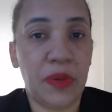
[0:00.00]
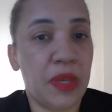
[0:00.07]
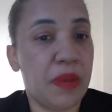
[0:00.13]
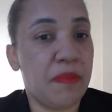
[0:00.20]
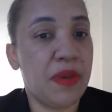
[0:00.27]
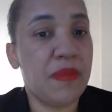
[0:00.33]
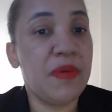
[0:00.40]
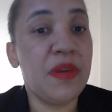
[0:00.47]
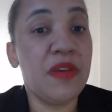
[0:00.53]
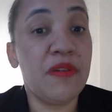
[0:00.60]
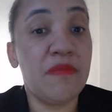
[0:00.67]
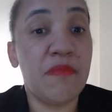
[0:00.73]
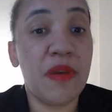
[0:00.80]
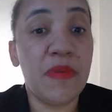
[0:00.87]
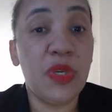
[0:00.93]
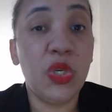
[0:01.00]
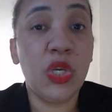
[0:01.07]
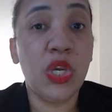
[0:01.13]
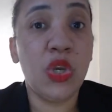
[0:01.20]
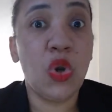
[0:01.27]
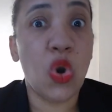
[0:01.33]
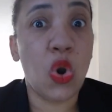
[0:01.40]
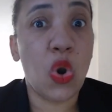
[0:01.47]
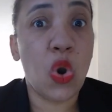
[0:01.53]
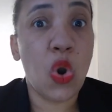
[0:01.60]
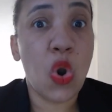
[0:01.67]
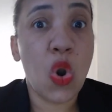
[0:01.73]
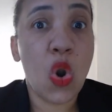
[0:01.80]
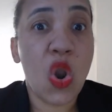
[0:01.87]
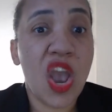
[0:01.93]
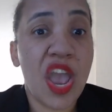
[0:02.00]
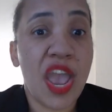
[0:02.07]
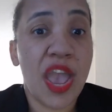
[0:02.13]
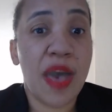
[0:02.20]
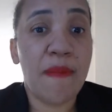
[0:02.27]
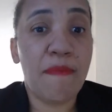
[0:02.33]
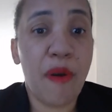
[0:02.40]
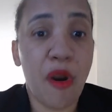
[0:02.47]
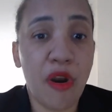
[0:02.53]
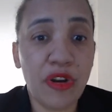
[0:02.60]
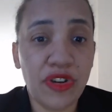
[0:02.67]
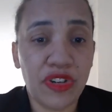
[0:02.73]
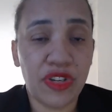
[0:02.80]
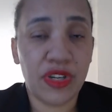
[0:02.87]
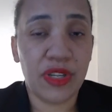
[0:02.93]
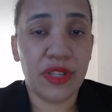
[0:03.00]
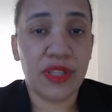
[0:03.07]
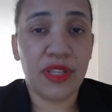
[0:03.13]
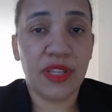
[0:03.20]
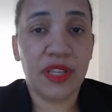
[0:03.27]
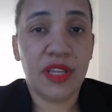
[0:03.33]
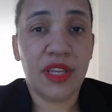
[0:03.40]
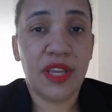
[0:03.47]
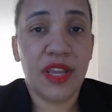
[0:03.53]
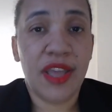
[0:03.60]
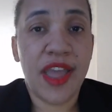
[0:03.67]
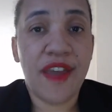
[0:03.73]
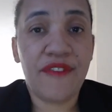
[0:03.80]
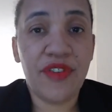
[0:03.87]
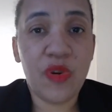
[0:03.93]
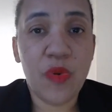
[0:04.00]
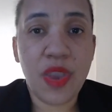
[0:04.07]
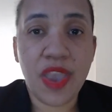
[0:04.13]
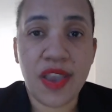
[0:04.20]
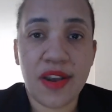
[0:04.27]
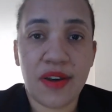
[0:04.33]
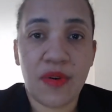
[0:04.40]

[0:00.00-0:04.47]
Okay, maybe you can go in person every week.